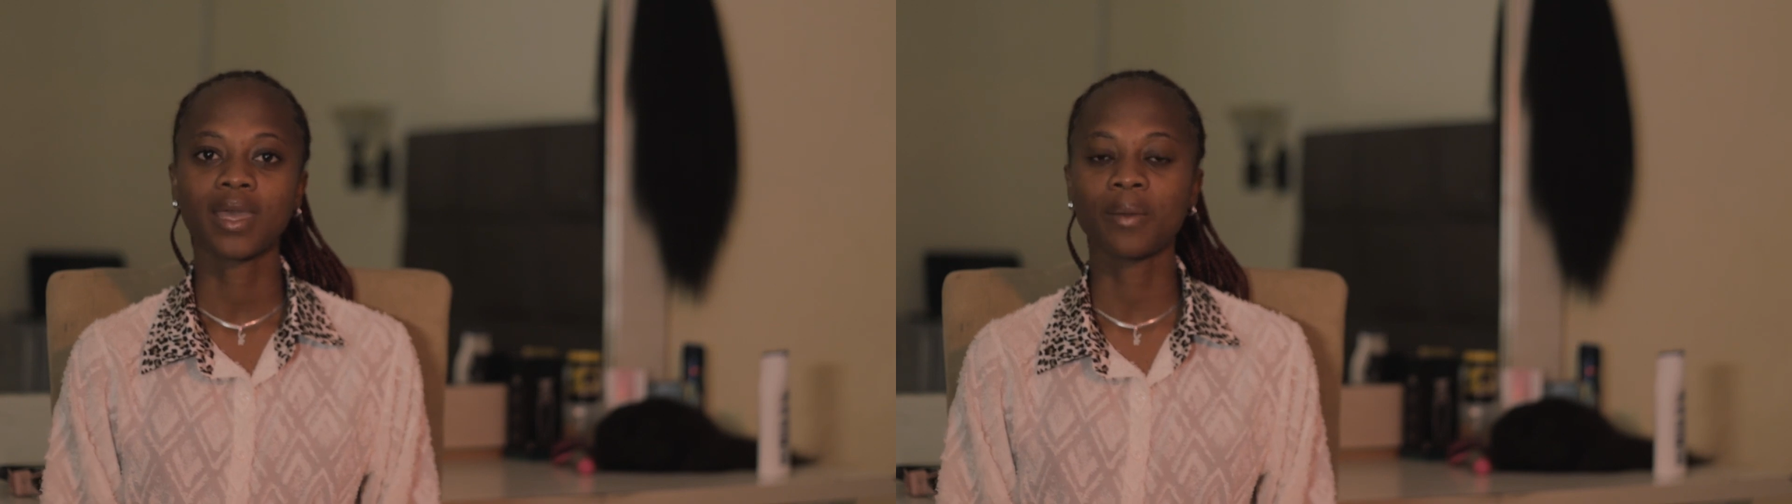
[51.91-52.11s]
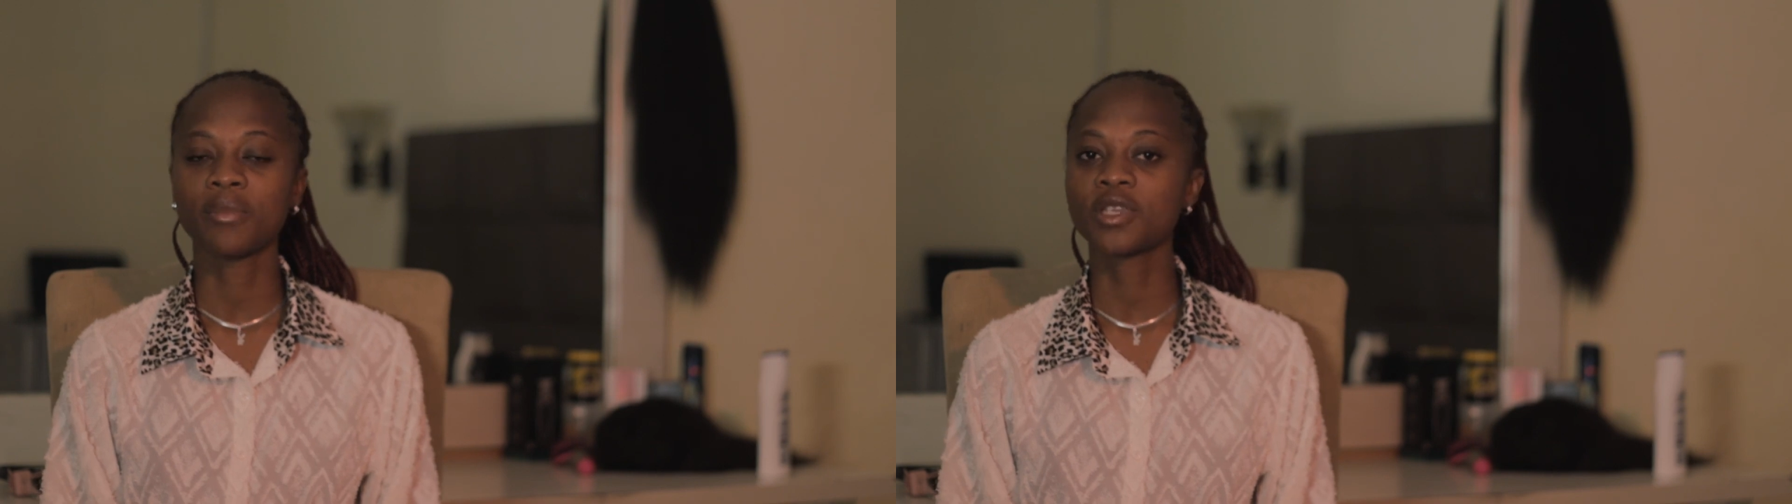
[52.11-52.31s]

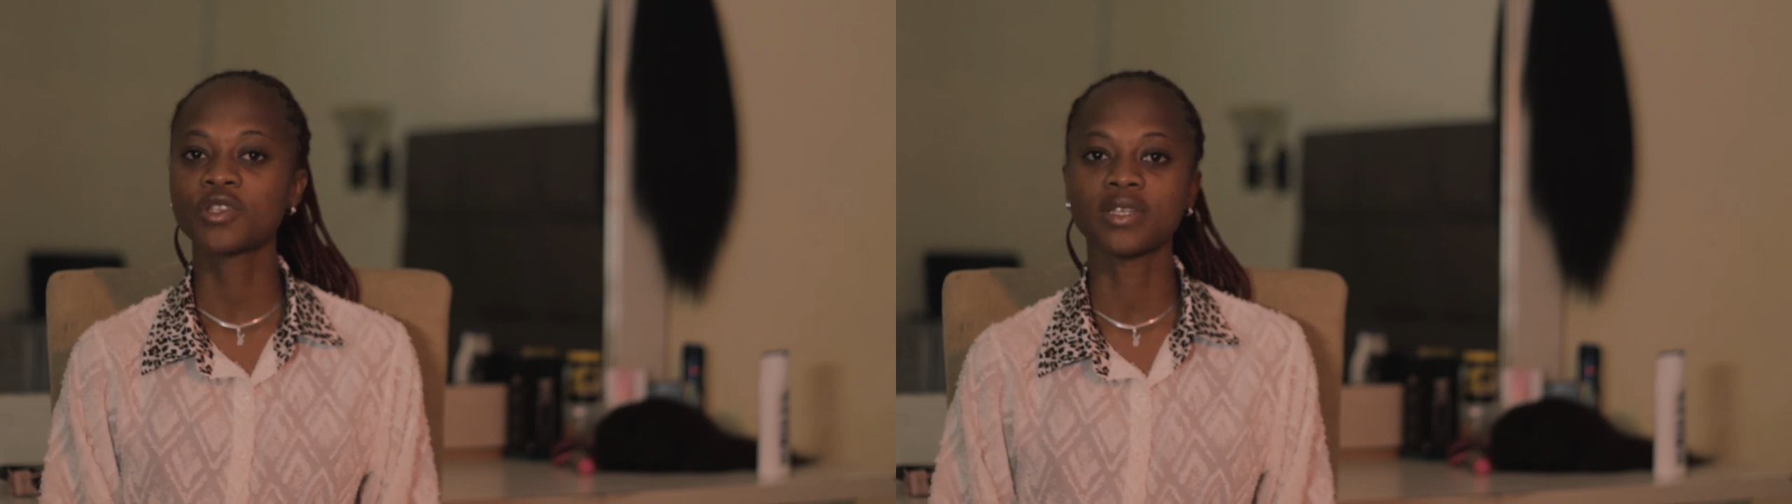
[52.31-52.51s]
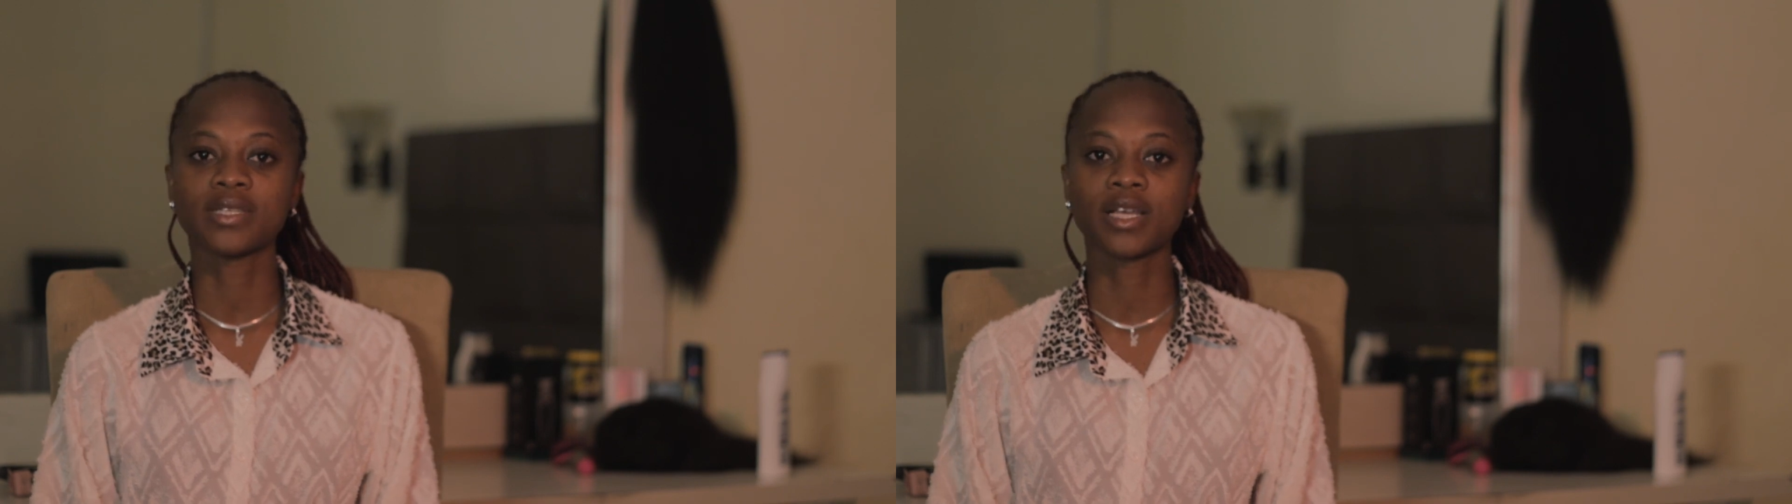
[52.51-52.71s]
I make
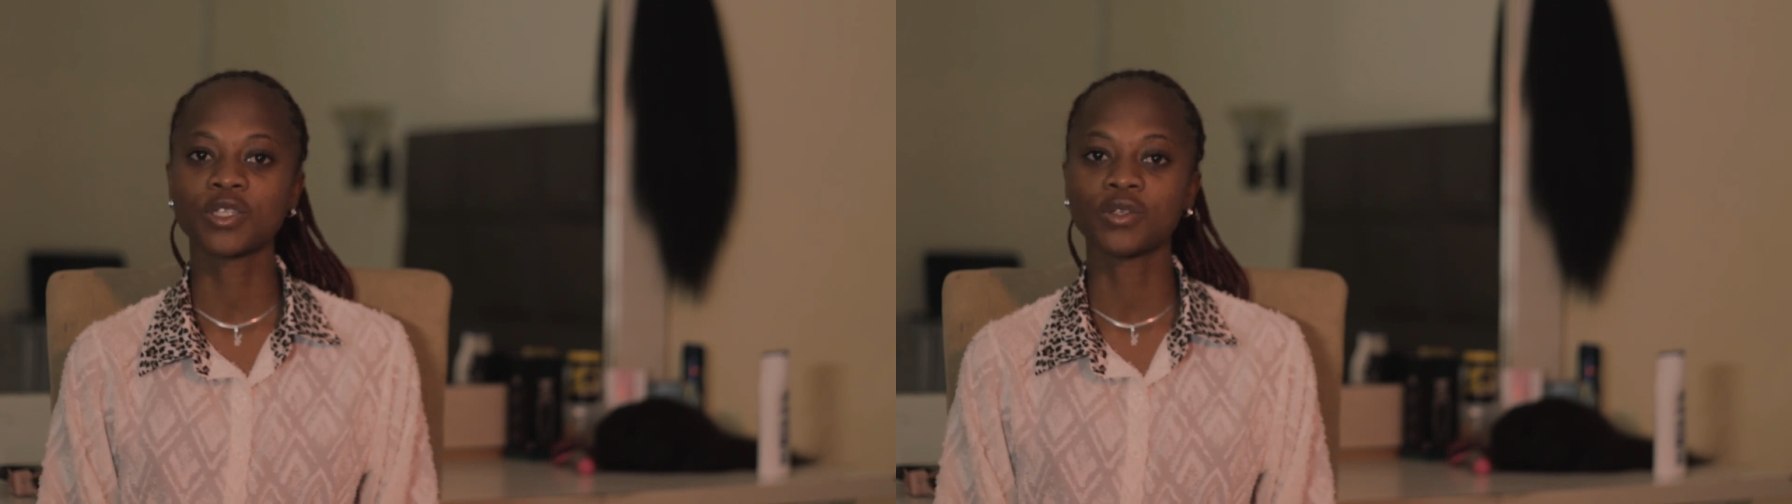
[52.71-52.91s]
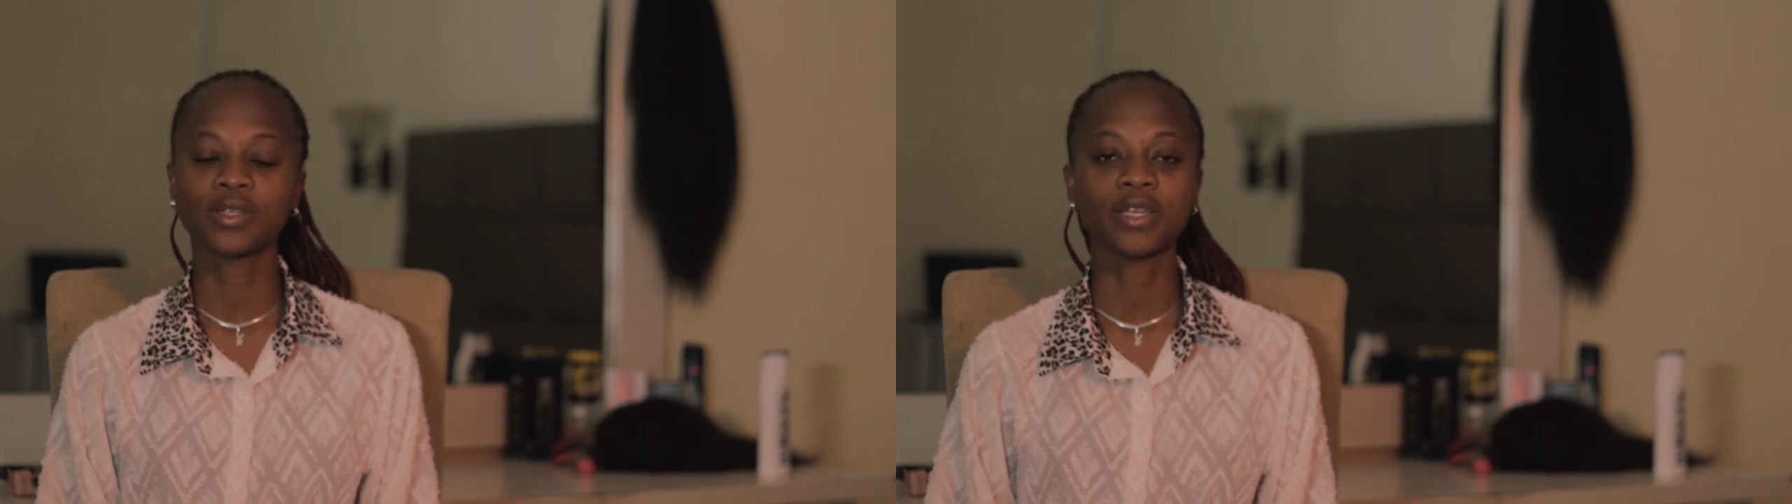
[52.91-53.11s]

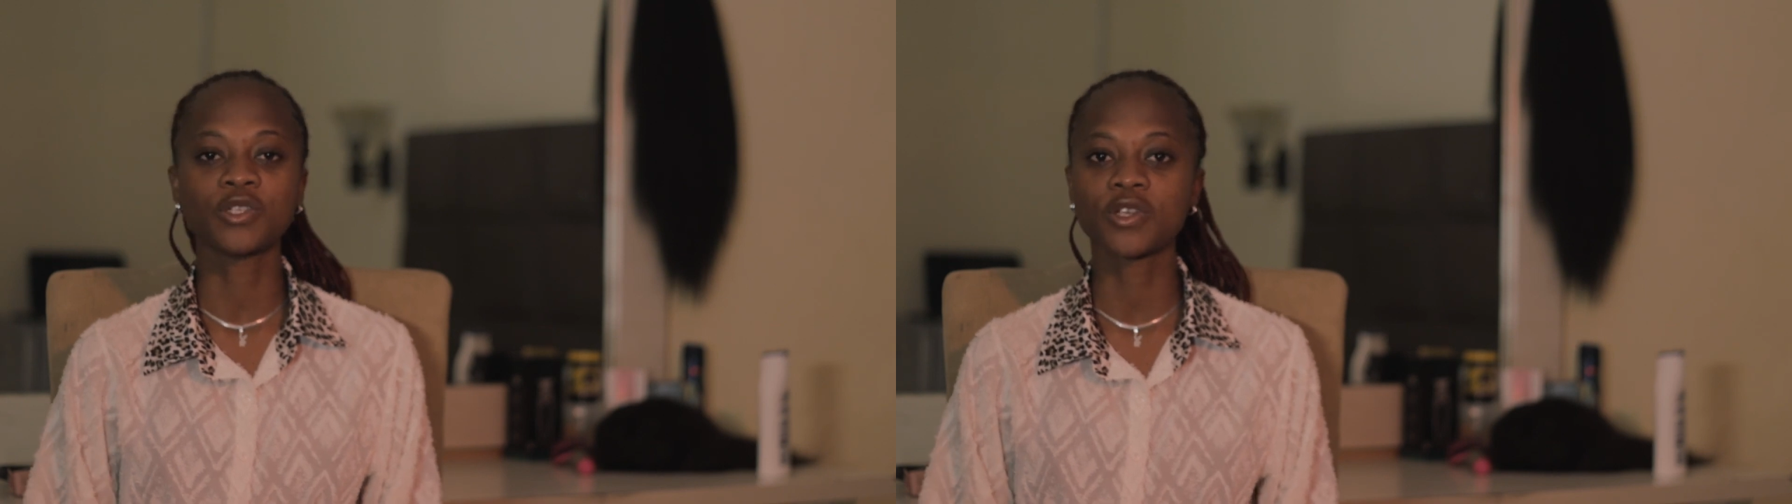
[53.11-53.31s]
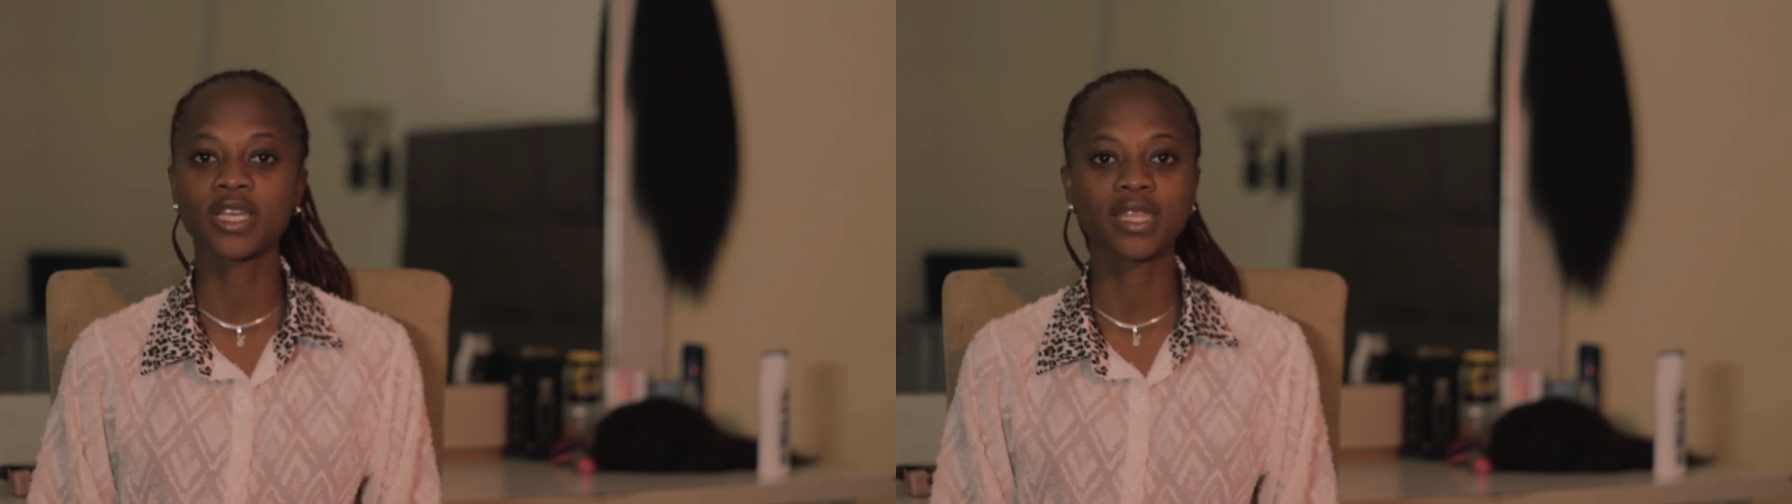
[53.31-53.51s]
transactions, I
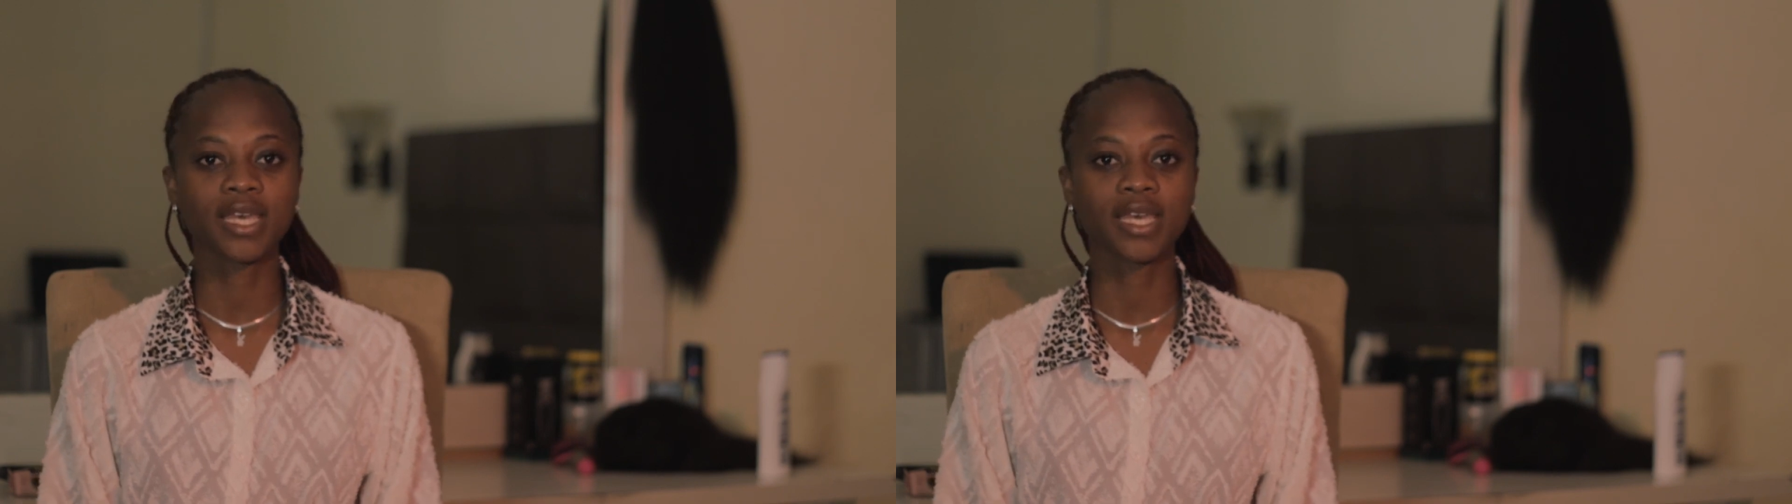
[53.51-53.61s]
trade